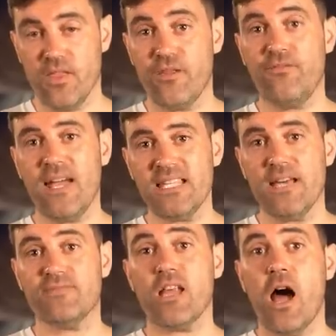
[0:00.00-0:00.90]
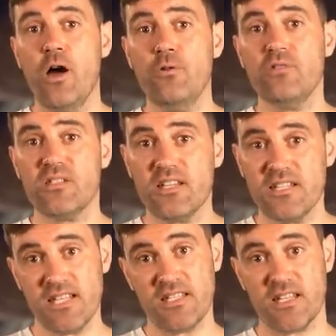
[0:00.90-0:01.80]
The FATF's own
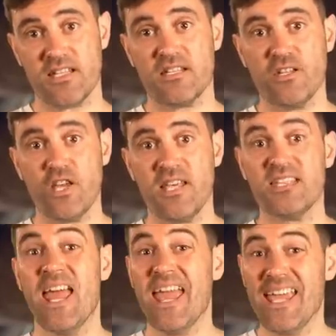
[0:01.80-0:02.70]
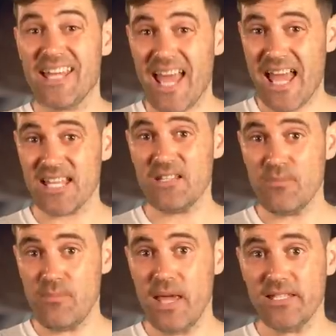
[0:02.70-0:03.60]
statistics suggest it
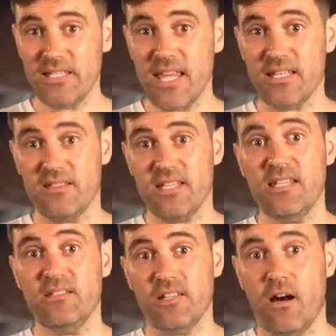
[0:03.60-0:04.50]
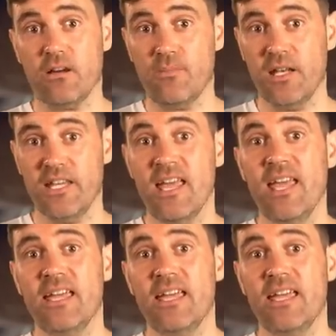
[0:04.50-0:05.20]
hasn't made a dent in dark money